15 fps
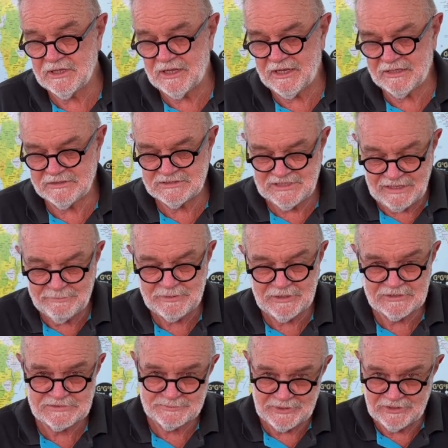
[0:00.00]
and
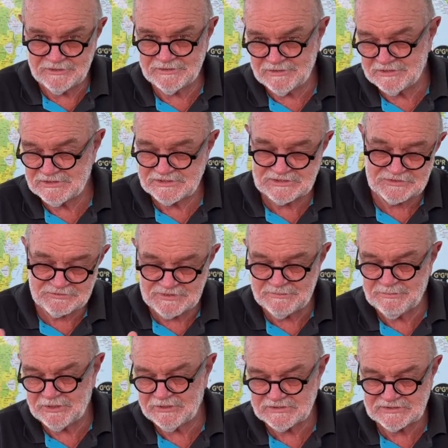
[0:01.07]
Tapio's boat, just three
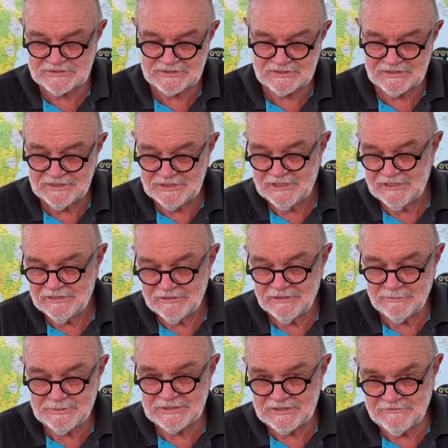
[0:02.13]
boats that are a
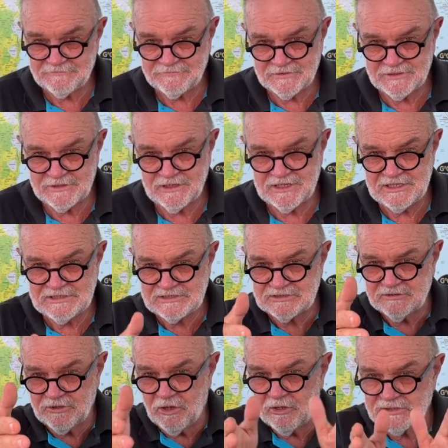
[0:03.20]
little bit different. He's
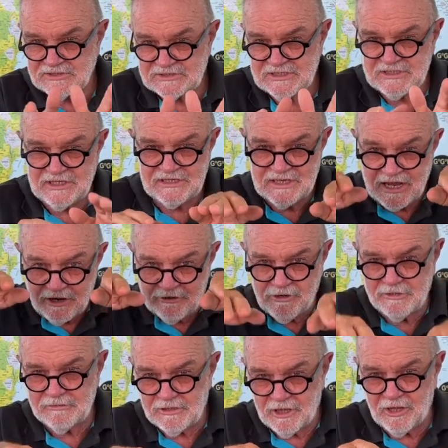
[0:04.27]
long, skinny,
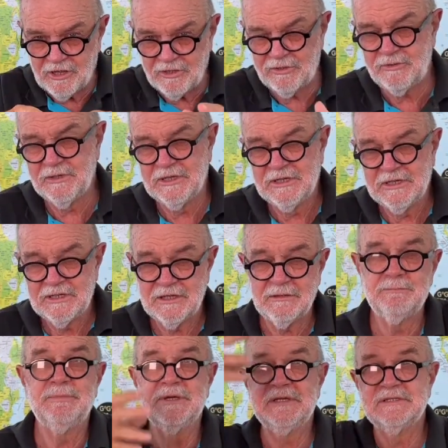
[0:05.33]
narrow, low,
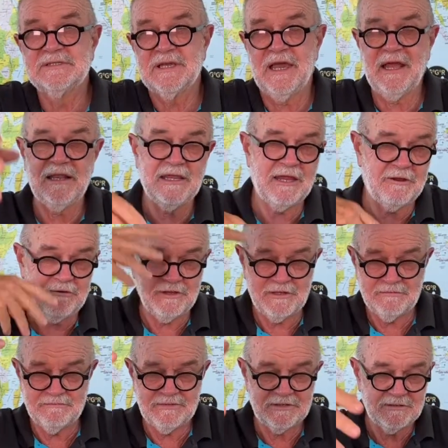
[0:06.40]
big sail
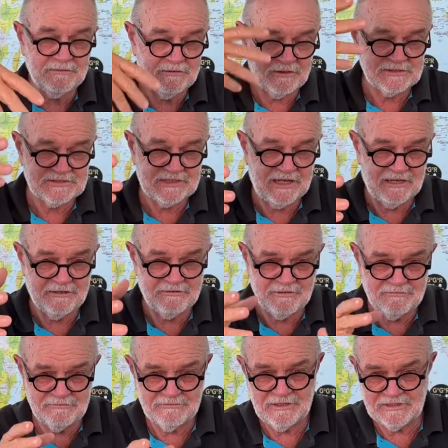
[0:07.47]
area, a lot of sail
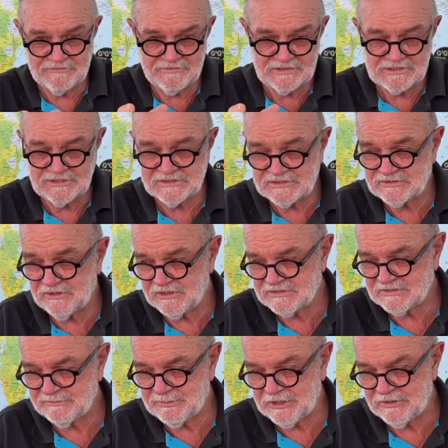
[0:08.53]
area relevant to the size
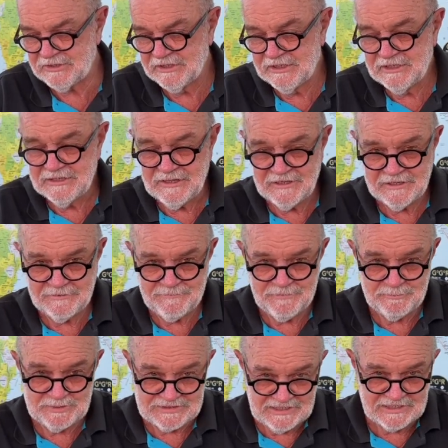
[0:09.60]
of the boat.
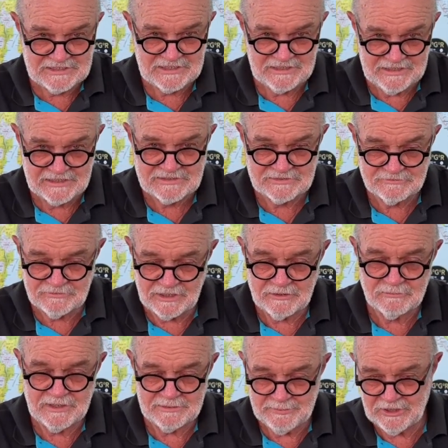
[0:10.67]
Potentially that's a
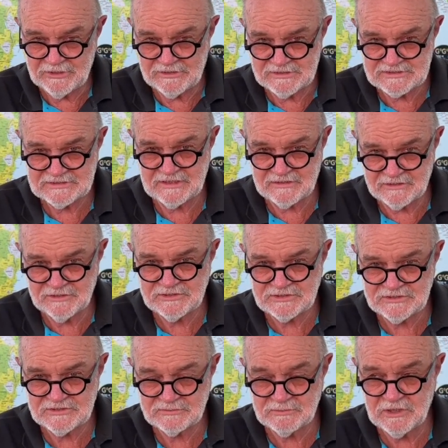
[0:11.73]
runaway boat in the Southern
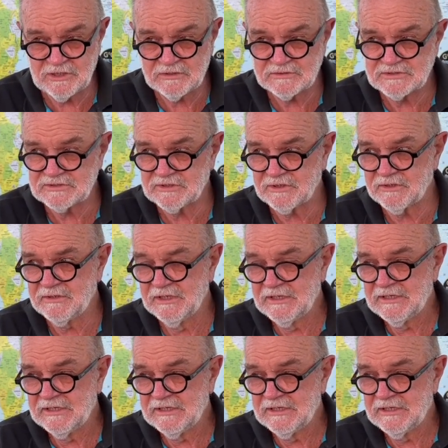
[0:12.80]
Ocean as well. So